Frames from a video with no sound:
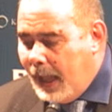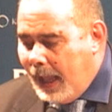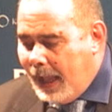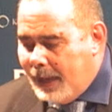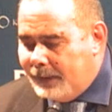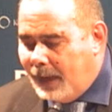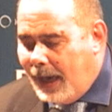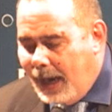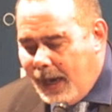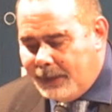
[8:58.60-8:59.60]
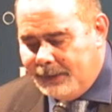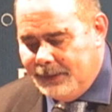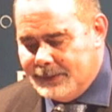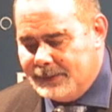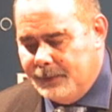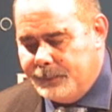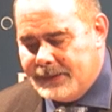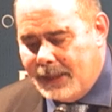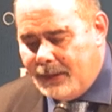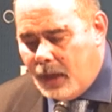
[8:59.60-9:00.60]
And uh, artists, the
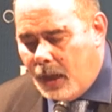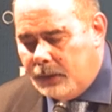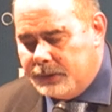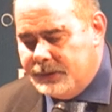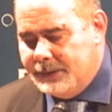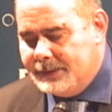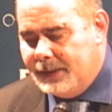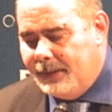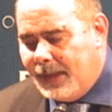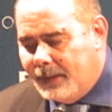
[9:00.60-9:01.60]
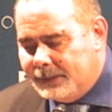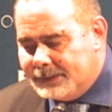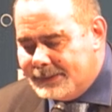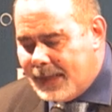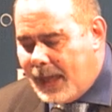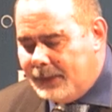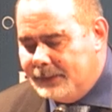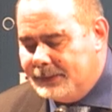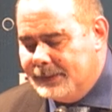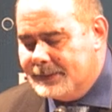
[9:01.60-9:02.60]
psychologists, and other
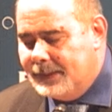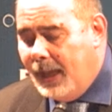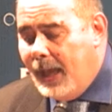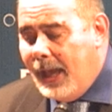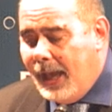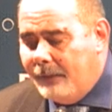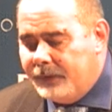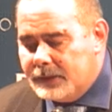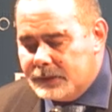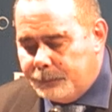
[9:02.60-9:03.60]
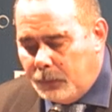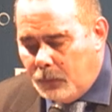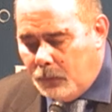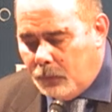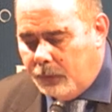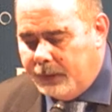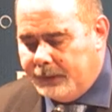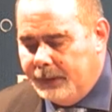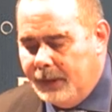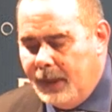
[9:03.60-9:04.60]
scientists uh, have explored